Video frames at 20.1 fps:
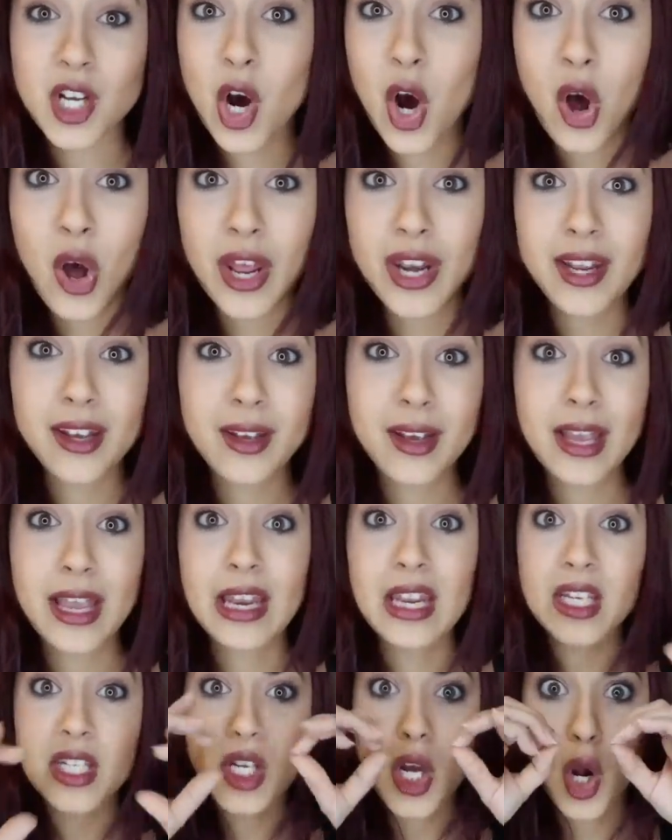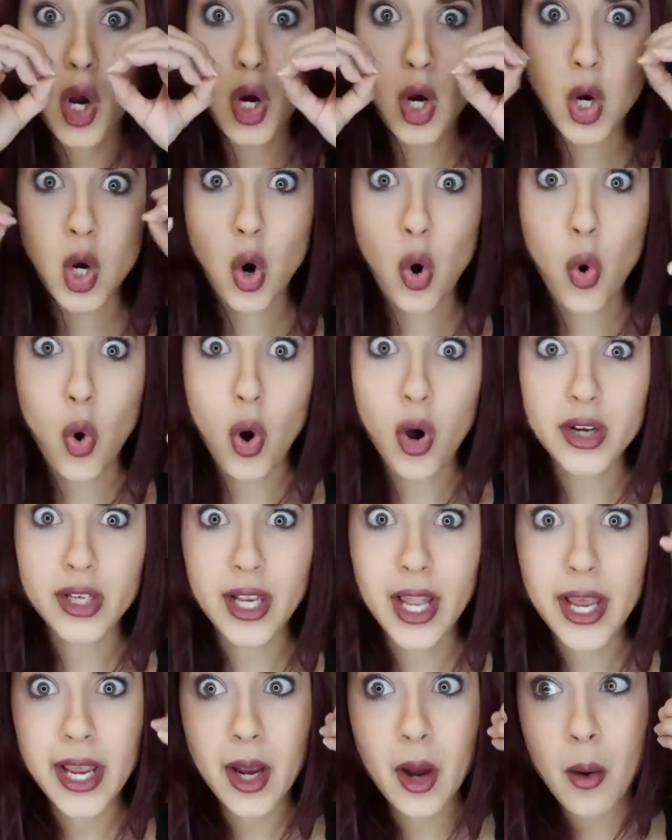gone, it is
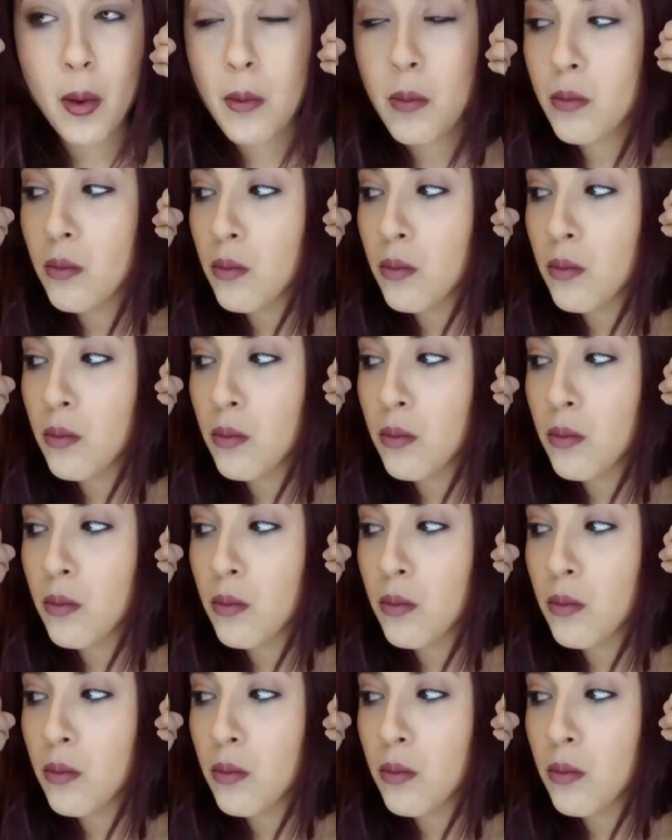gone, like.